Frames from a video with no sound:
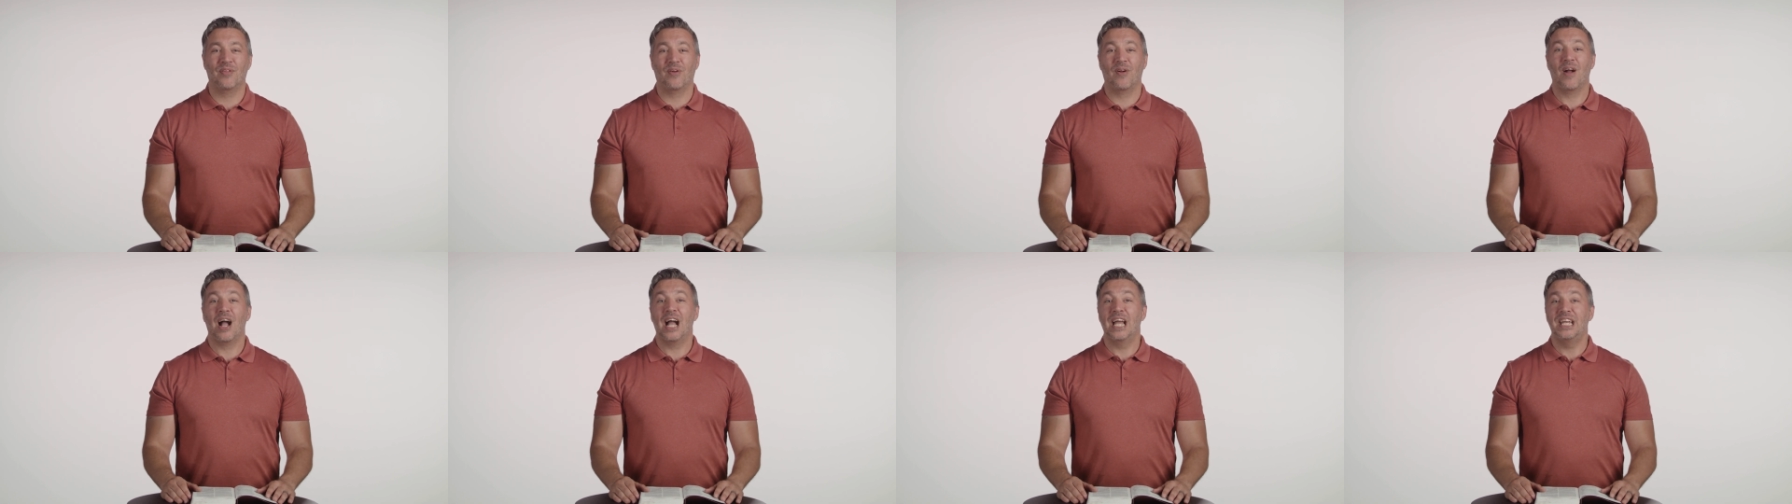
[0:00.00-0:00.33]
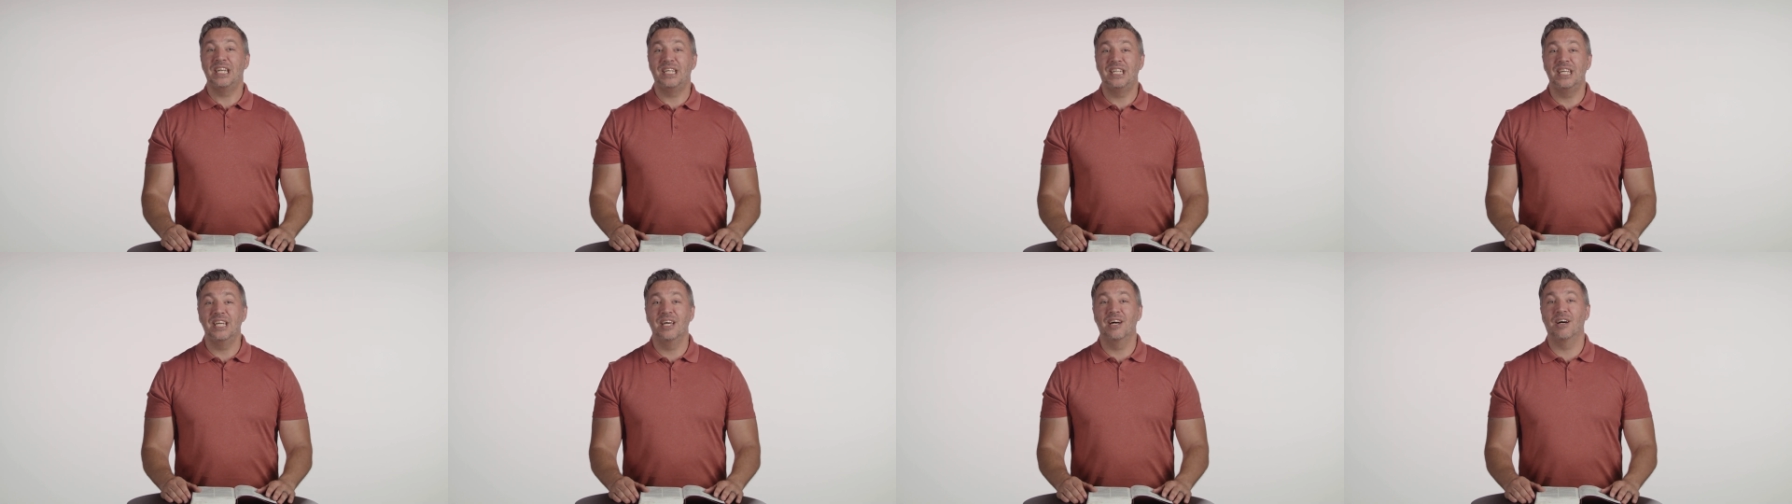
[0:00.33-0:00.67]
their
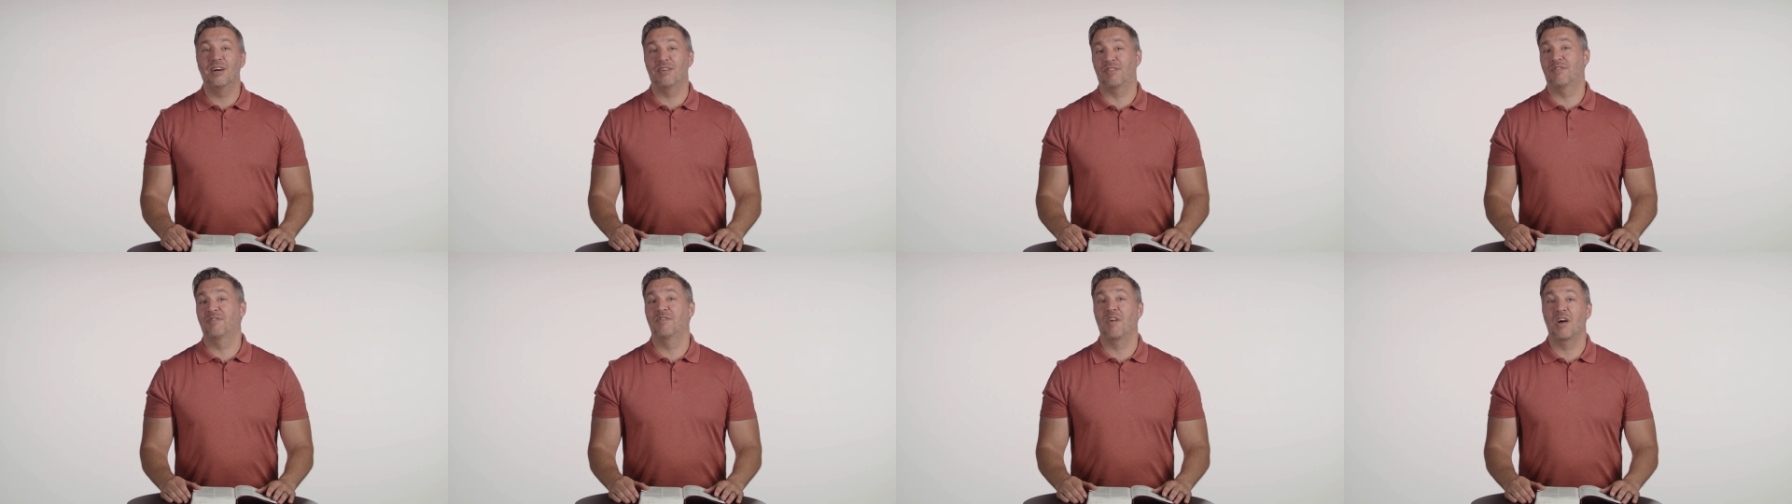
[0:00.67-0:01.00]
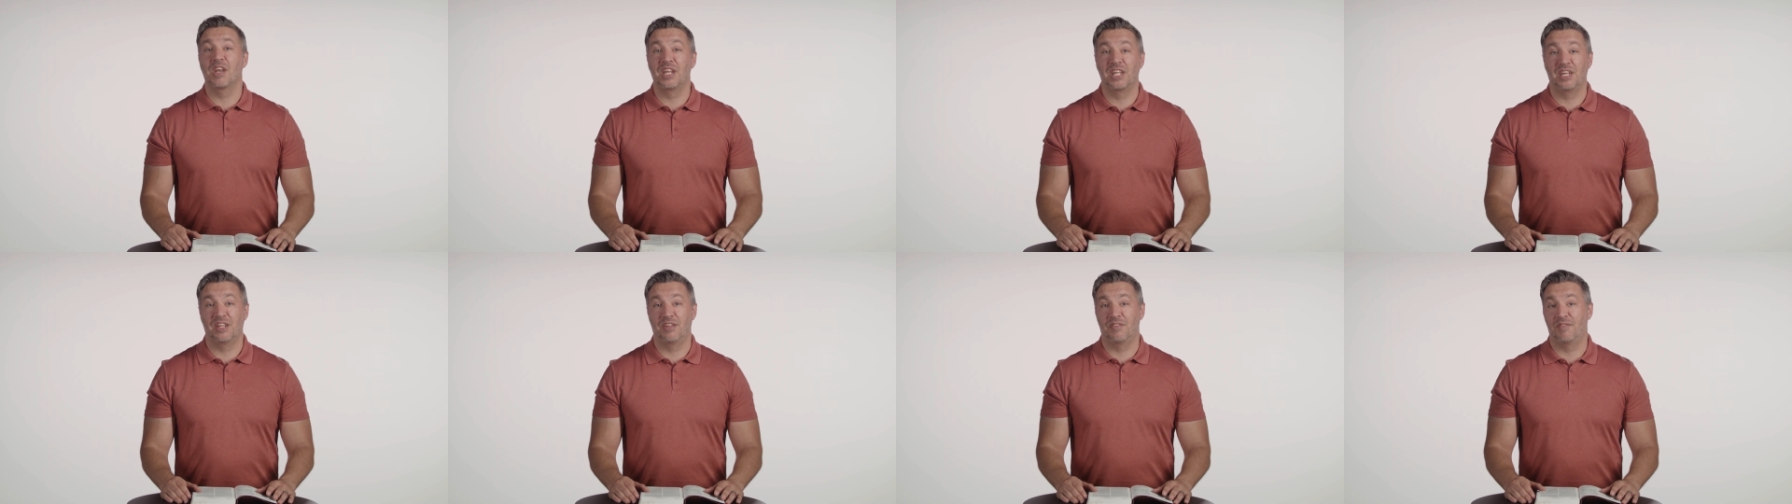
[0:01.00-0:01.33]
idea of
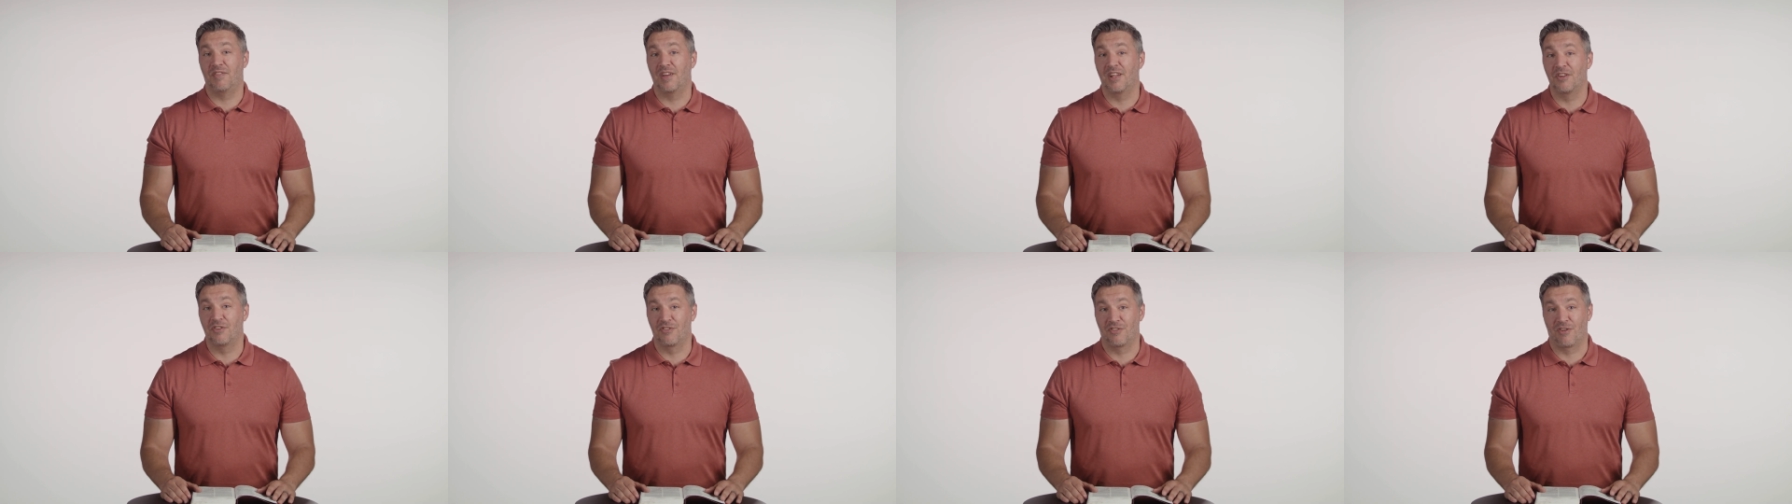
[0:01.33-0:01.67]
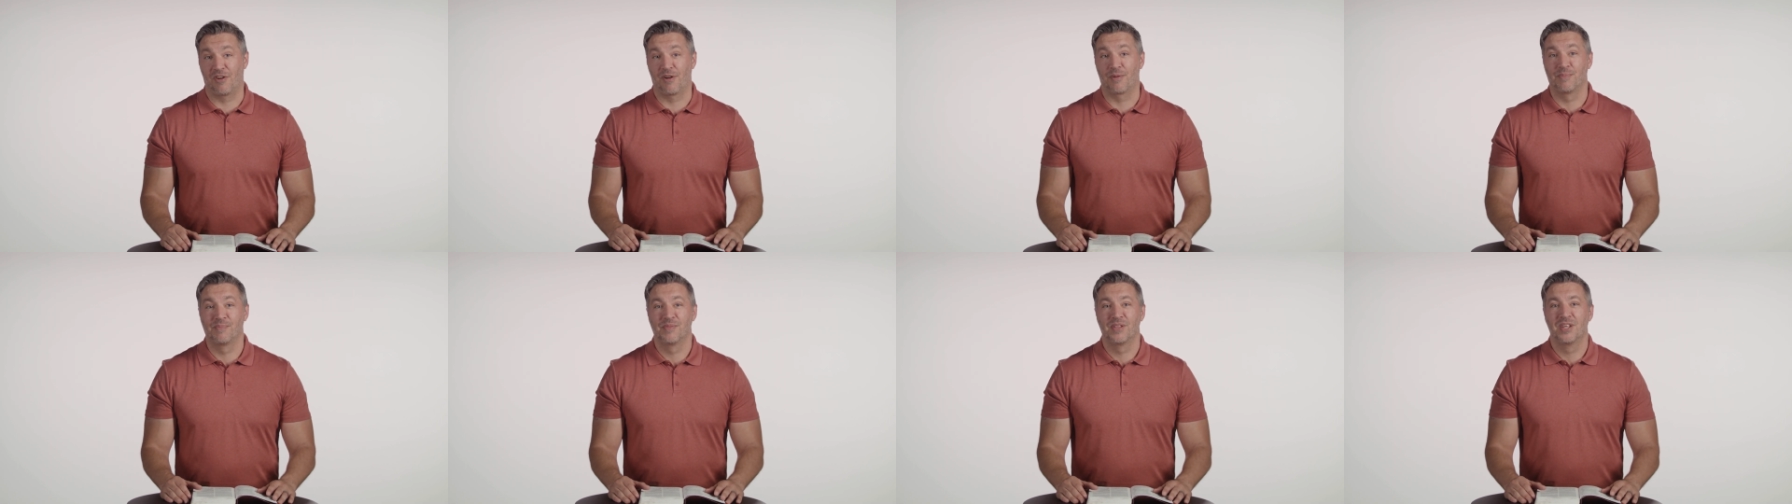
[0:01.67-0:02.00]
fun and
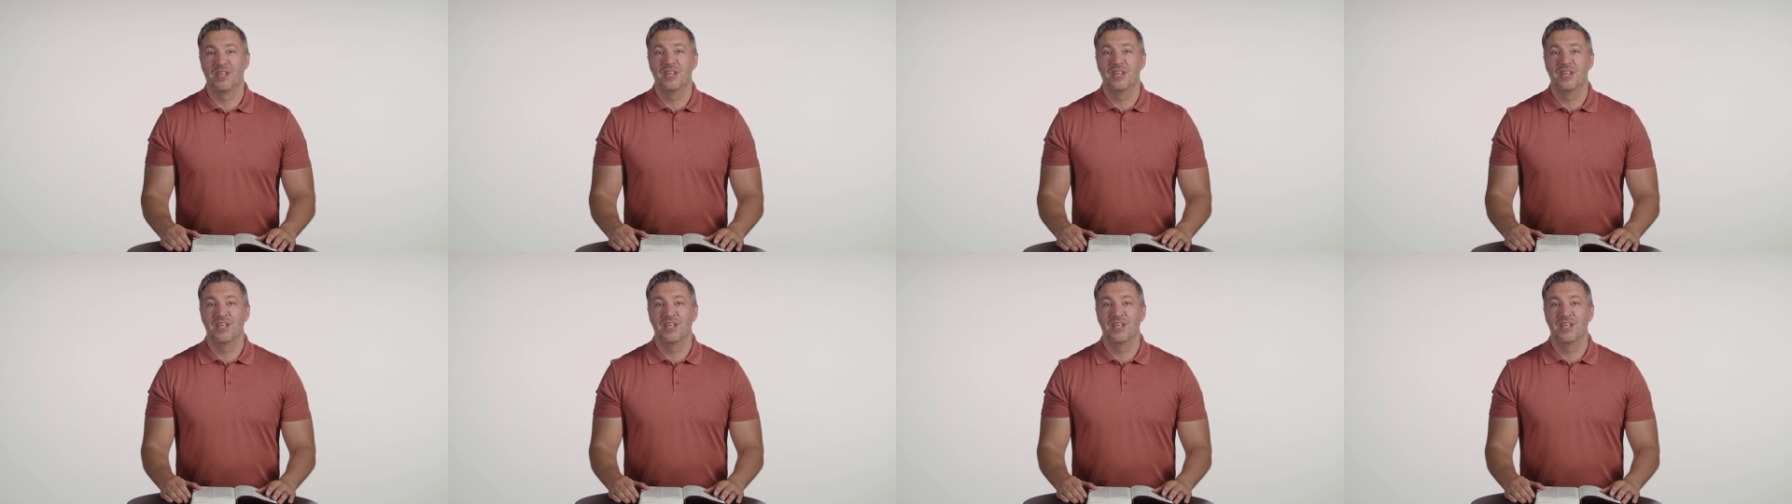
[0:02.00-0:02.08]
adventure.